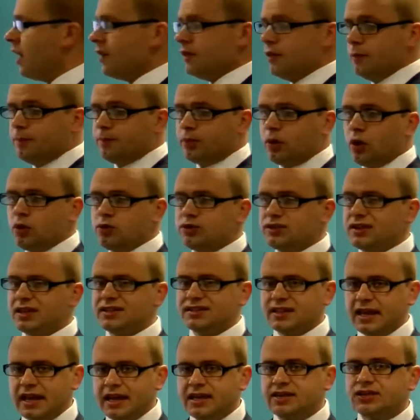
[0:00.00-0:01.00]
The
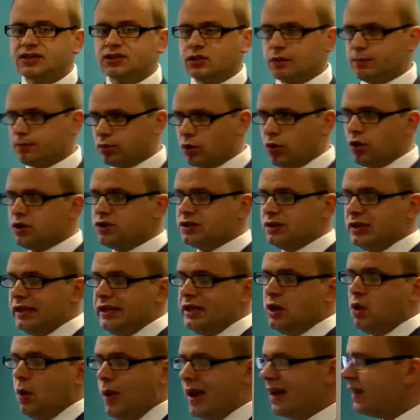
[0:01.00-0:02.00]
process is
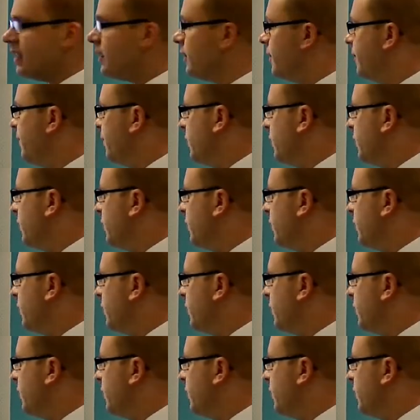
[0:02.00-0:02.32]
surprisingly quick.